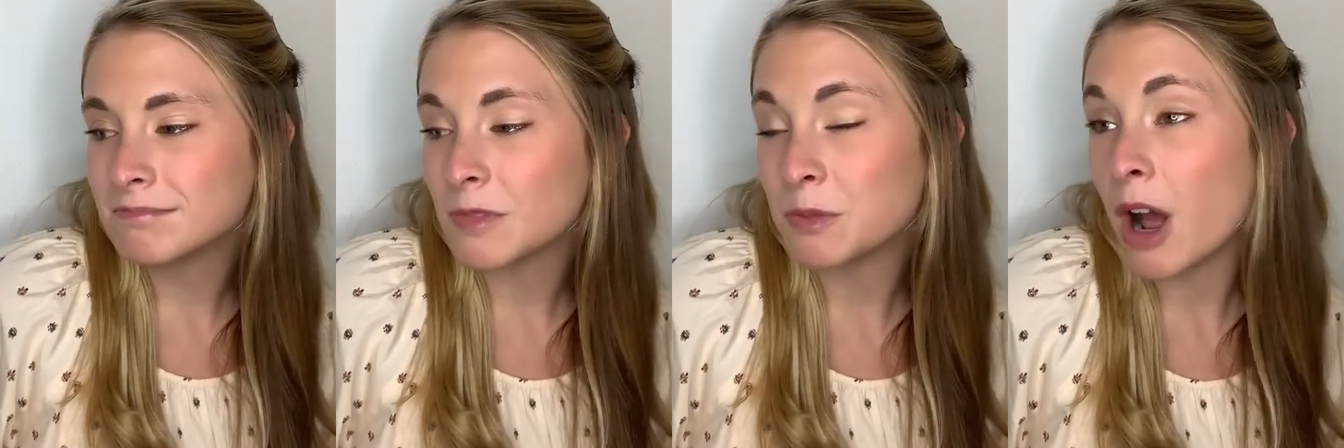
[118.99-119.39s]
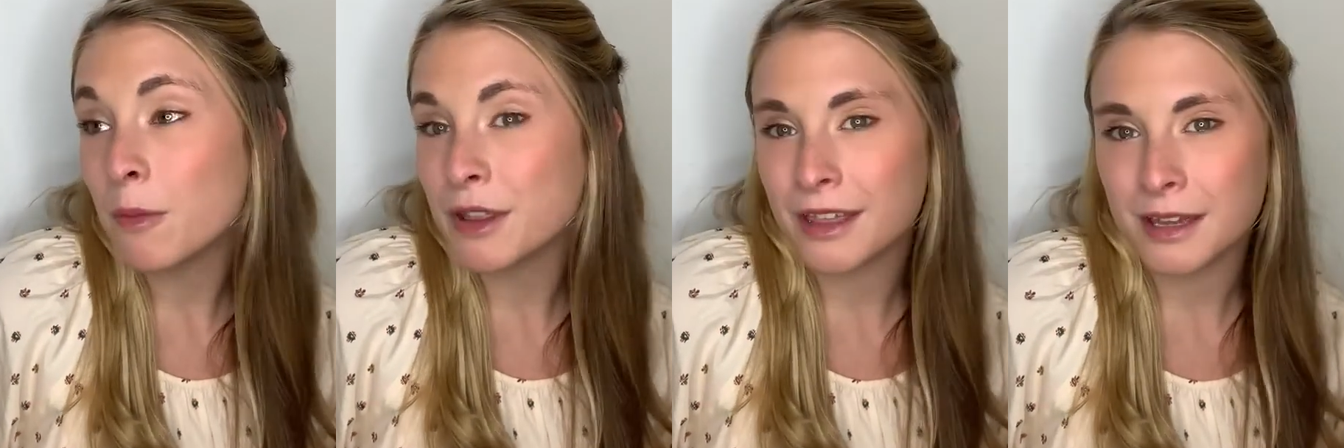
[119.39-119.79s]
I'm not
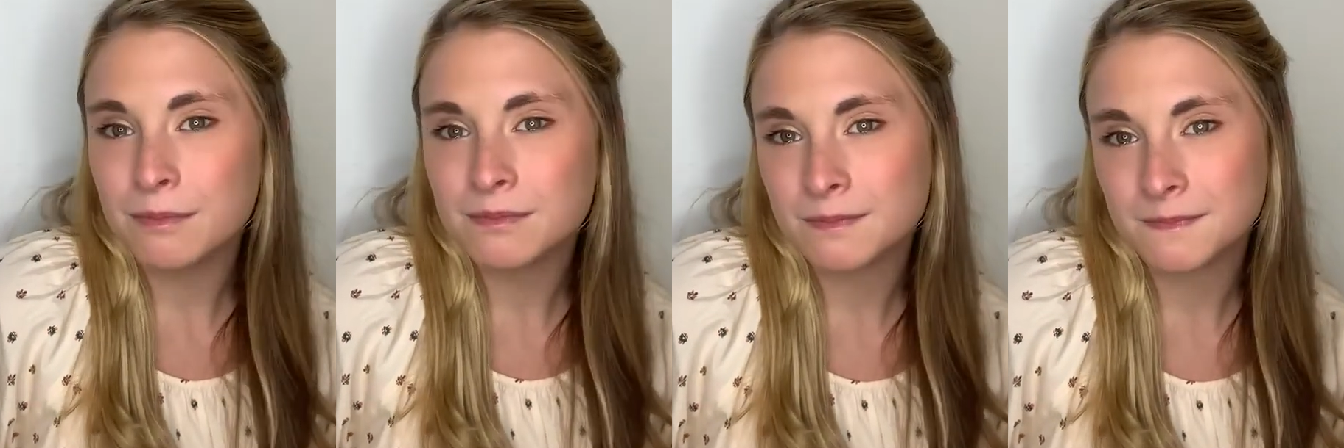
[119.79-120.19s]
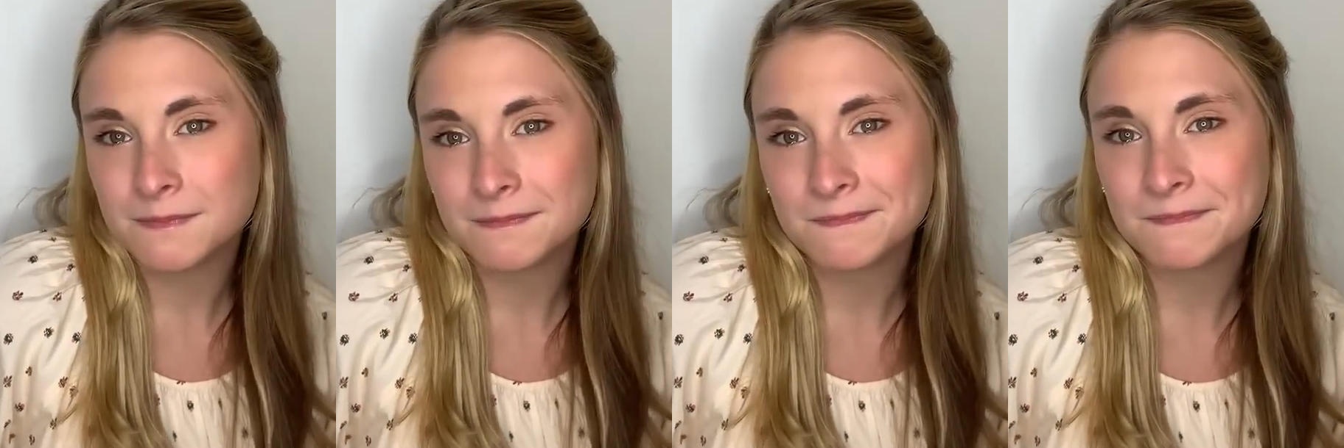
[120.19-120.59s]
with him.
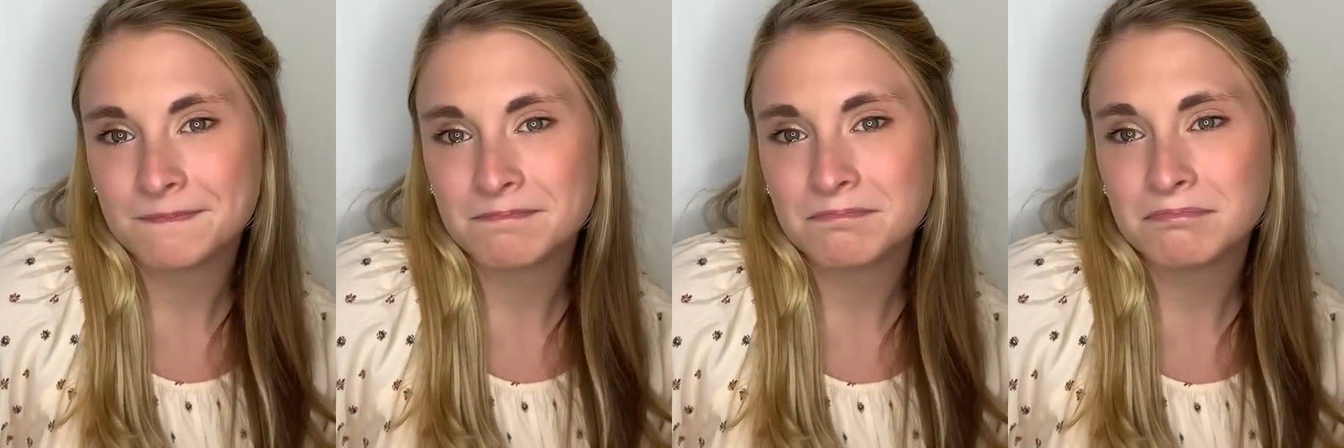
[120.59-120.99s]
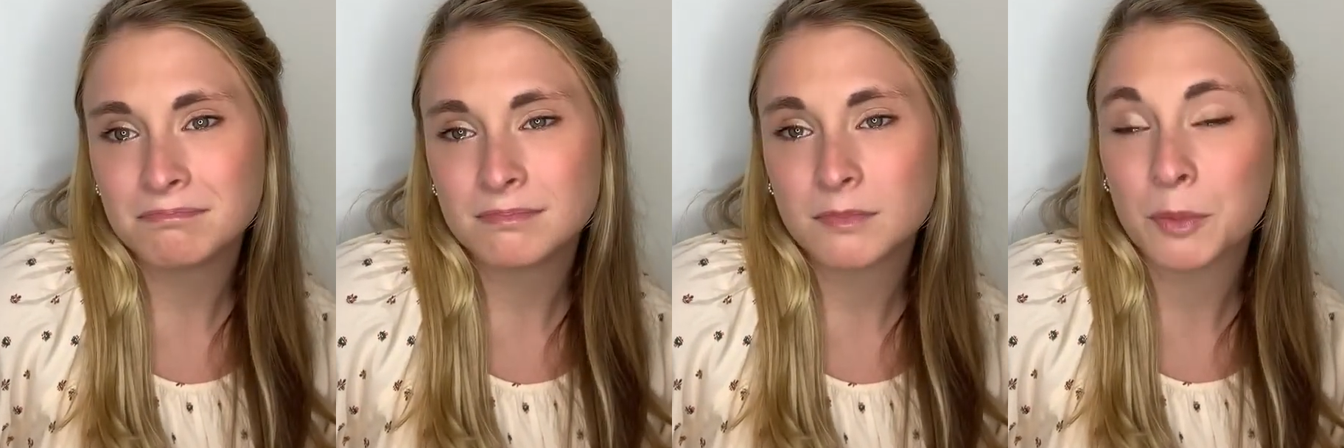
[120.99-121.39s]

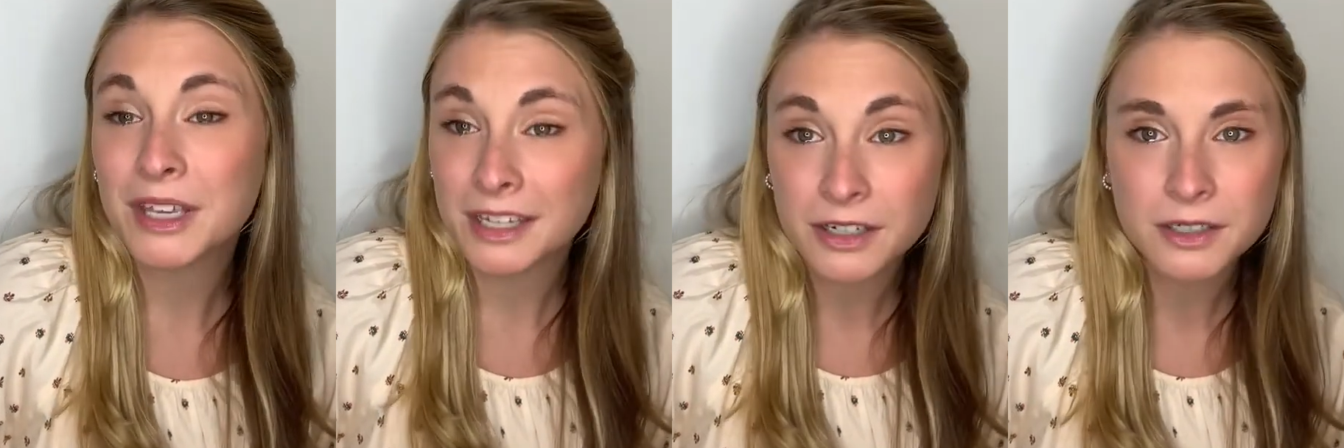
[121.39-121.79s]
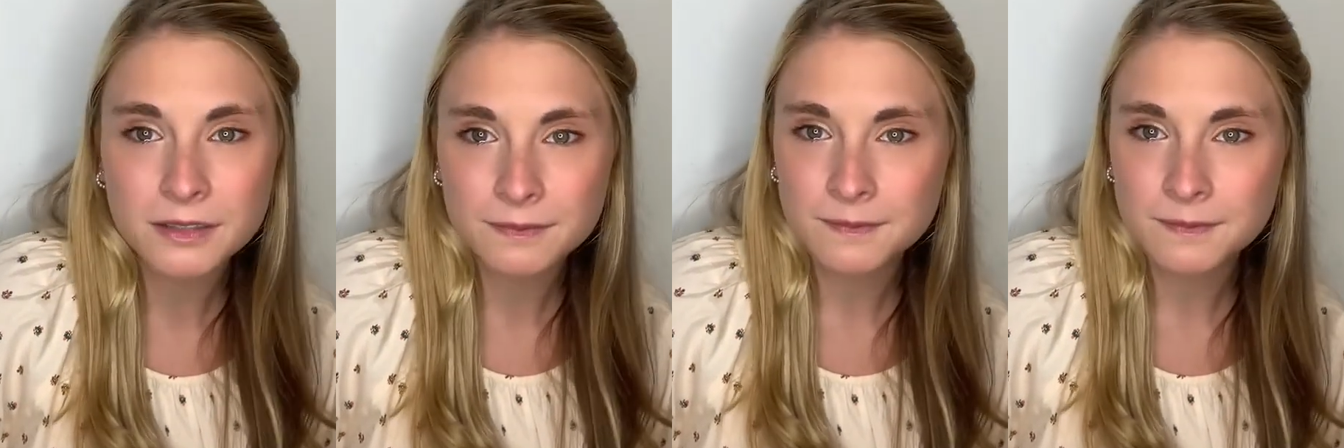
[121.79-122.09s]
I'm here.